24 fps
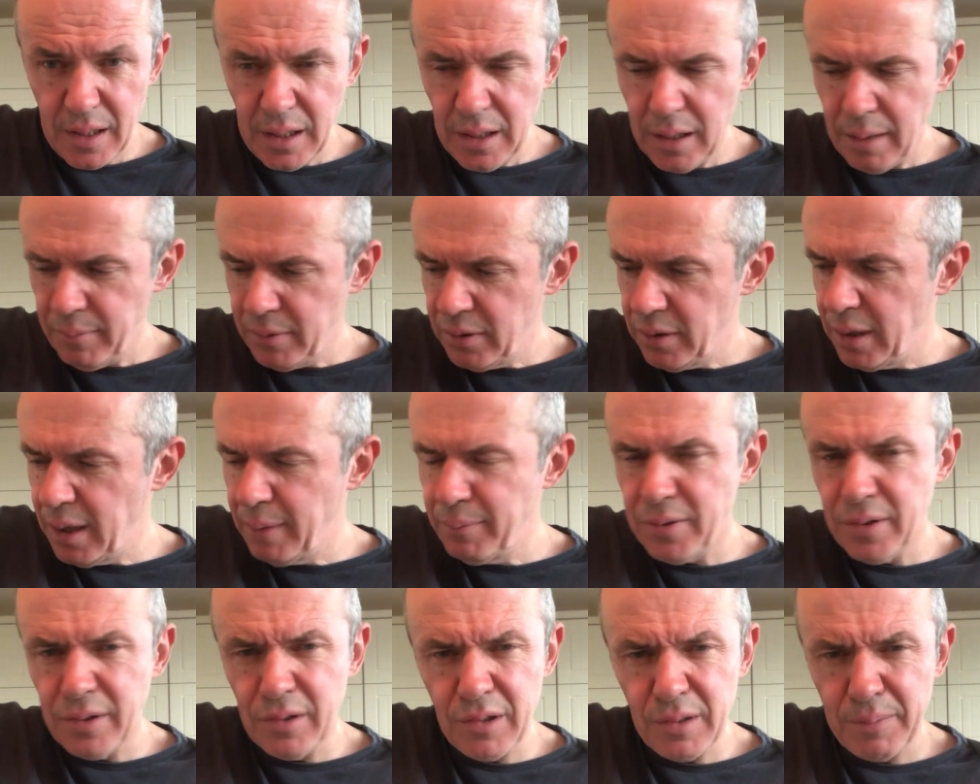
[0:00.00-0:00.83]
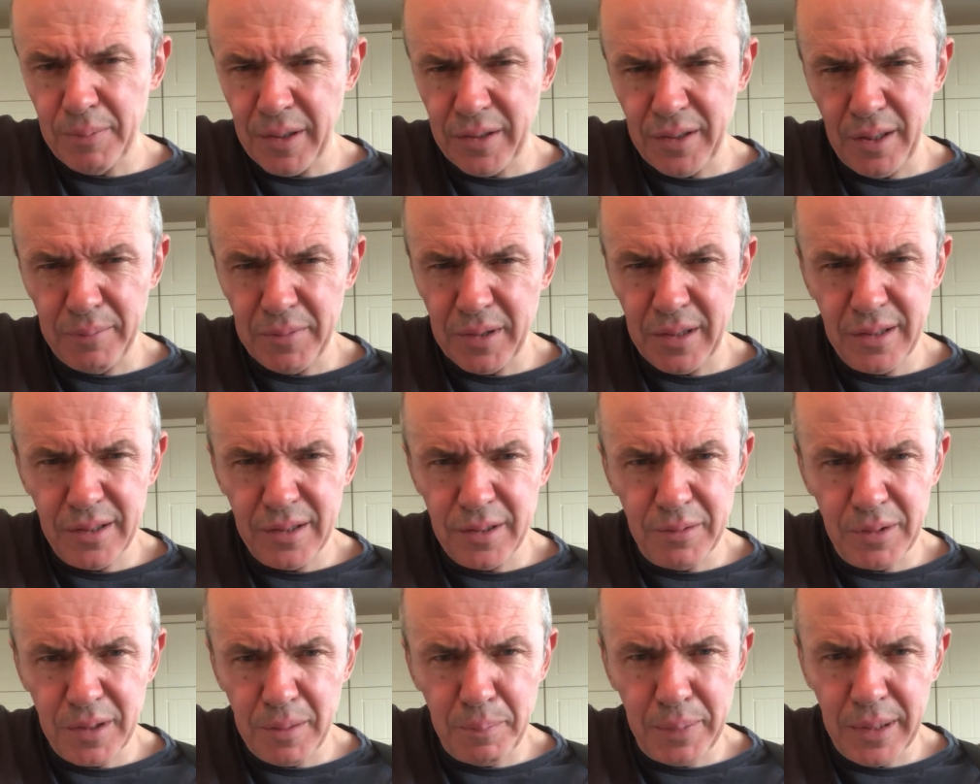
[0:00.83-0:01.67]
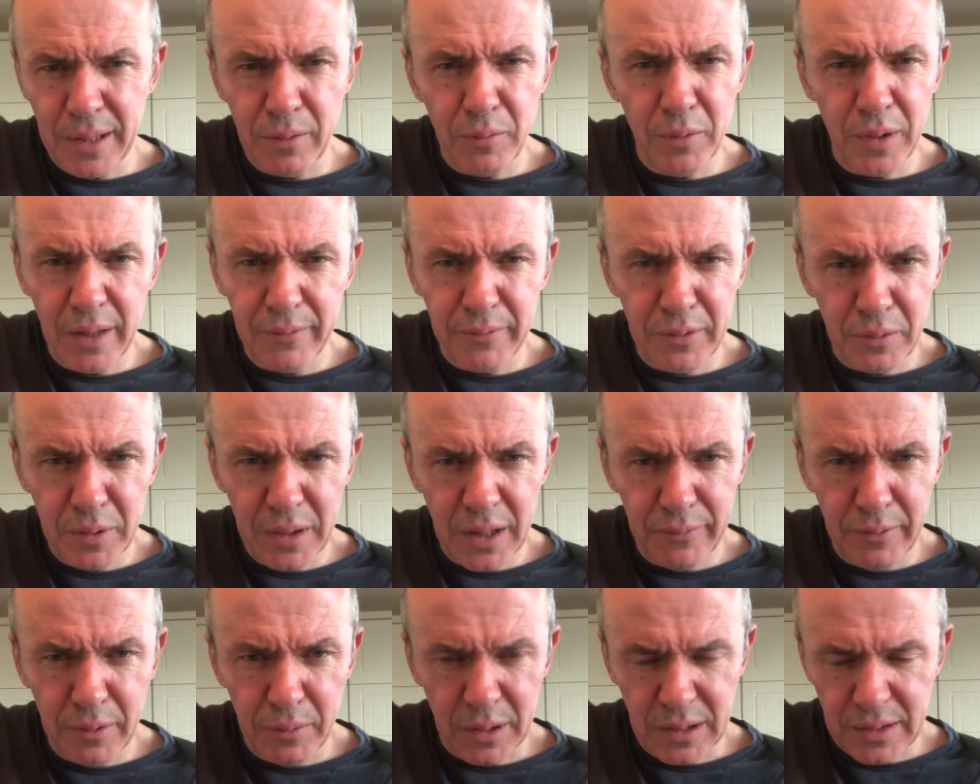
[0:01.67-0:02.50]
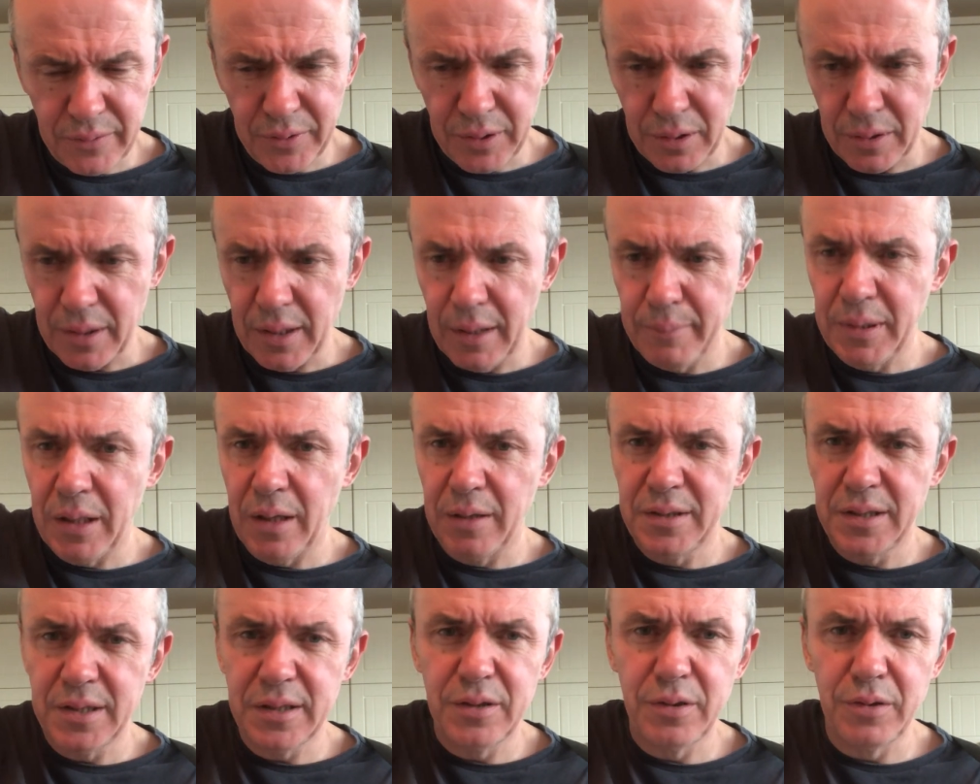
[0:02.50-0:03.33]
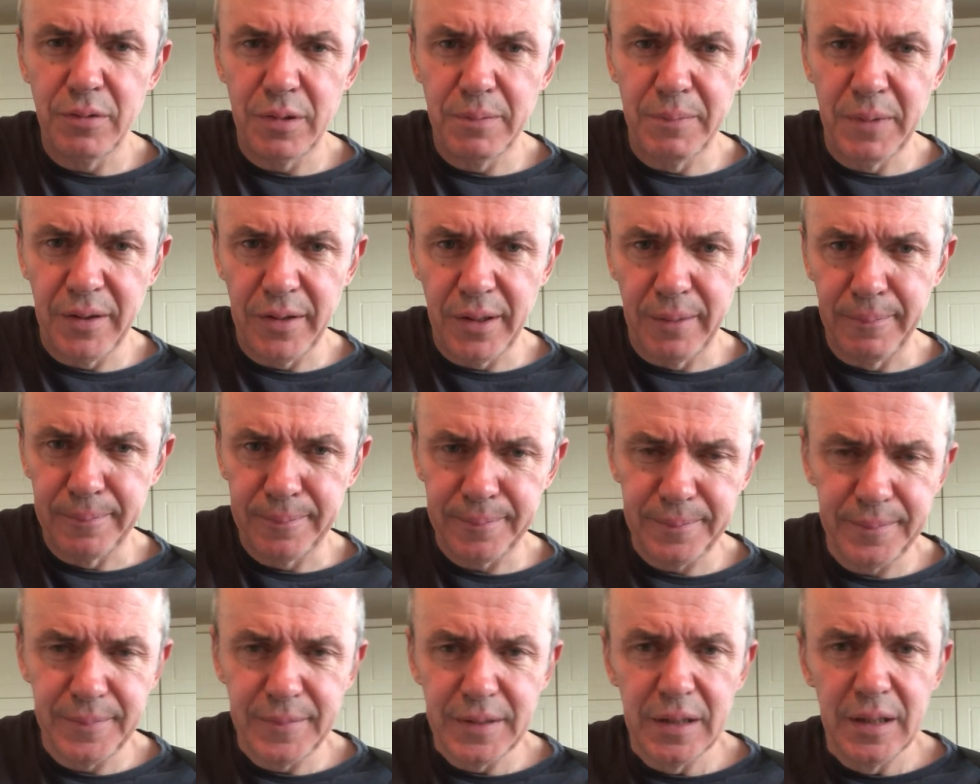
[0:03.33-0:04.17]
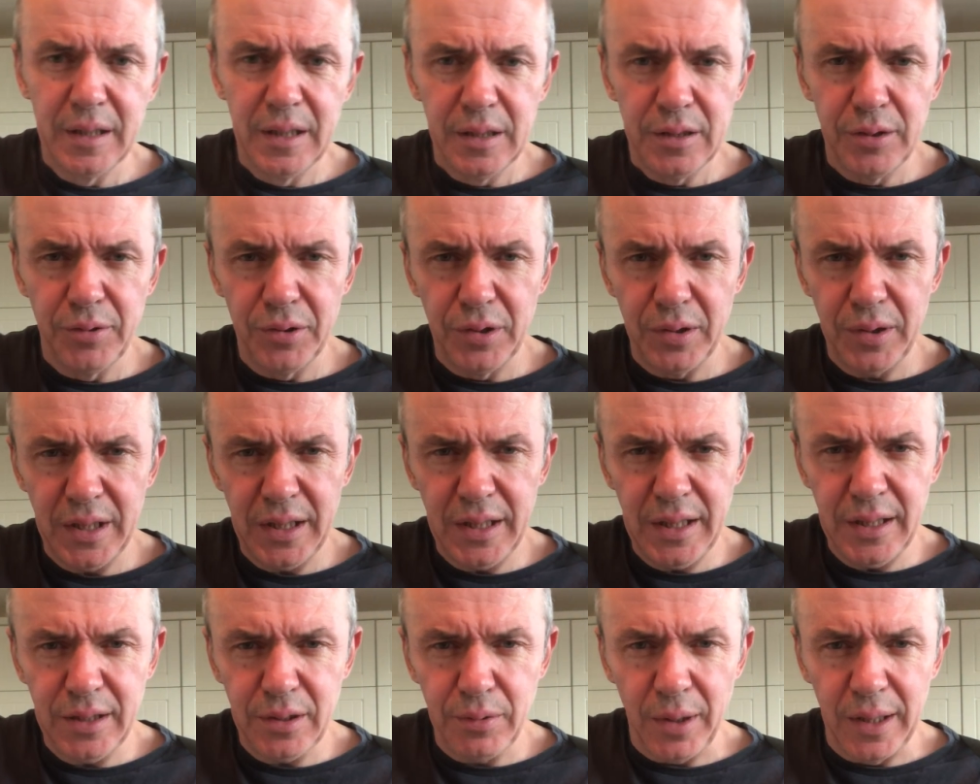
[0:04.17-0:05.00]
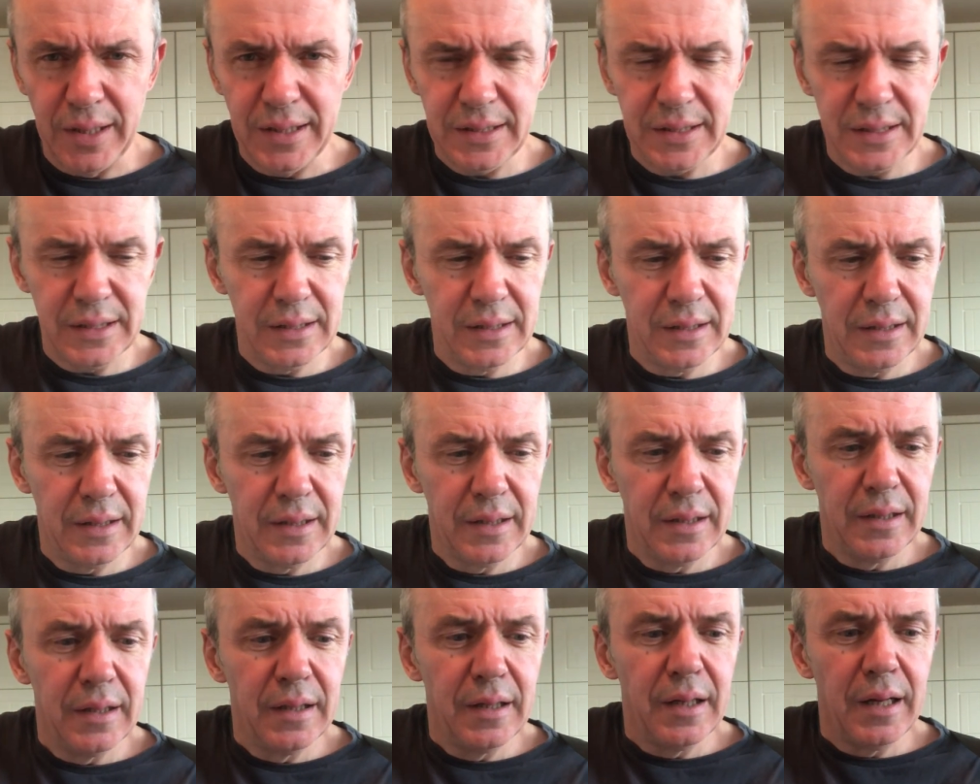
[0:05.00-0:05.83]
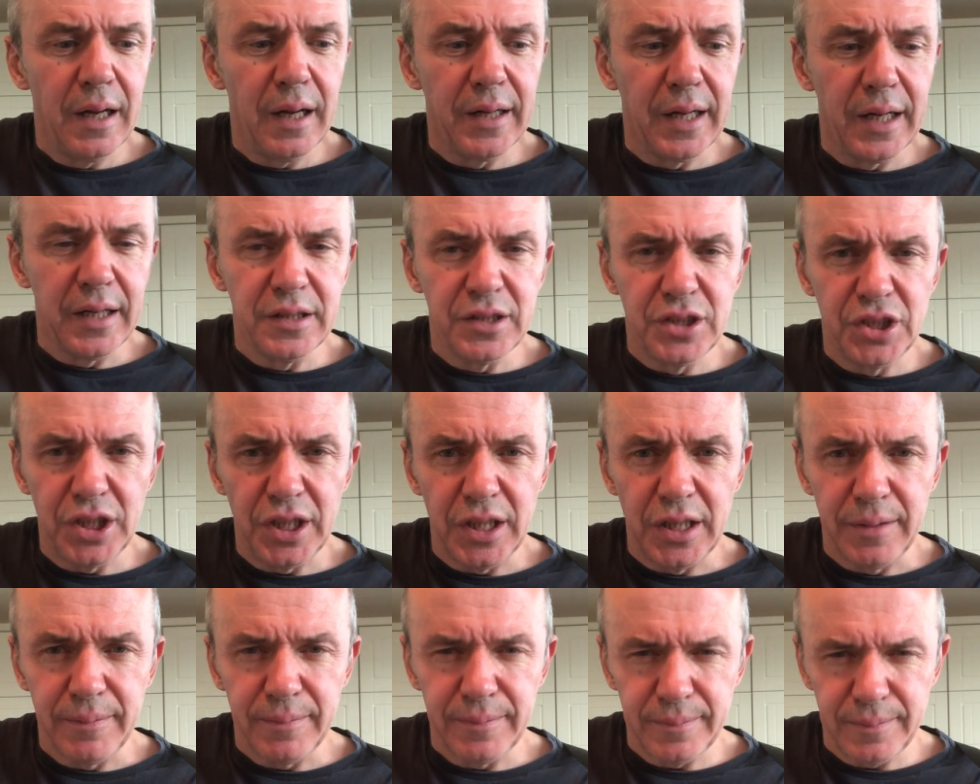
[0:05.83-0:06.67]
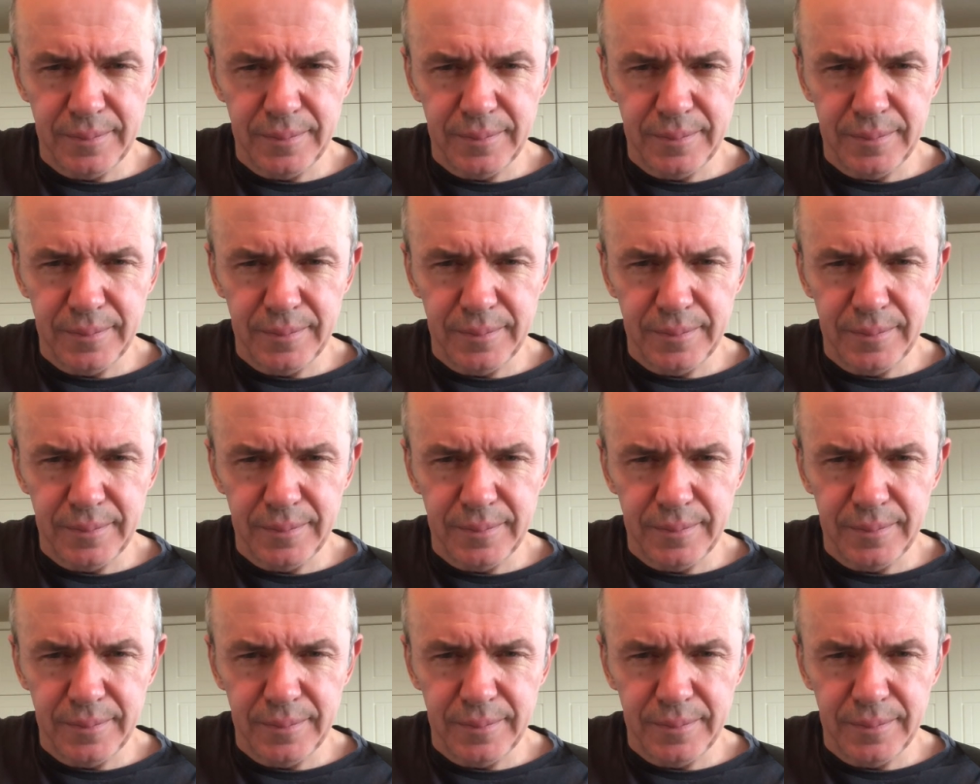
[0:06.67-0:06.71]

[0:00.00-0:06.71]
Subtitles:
I'm doing it with my thumb. You could do it with pick, whatever works for you. I mean, I'll just do it with my thumb. So we do E twice, and then G.